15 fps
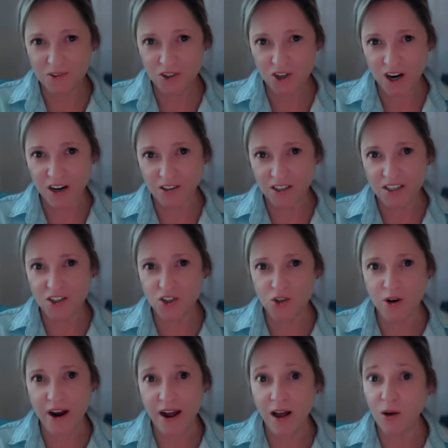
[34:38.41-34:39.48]
Charlie's
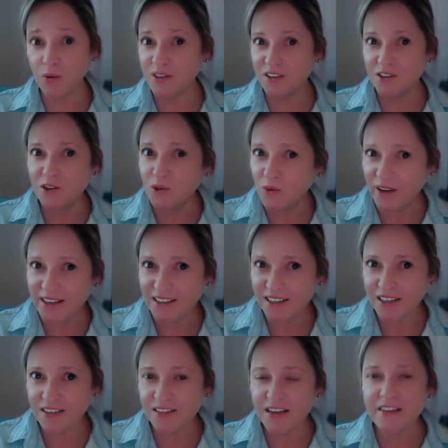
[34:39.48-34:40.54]
trial was a new witness,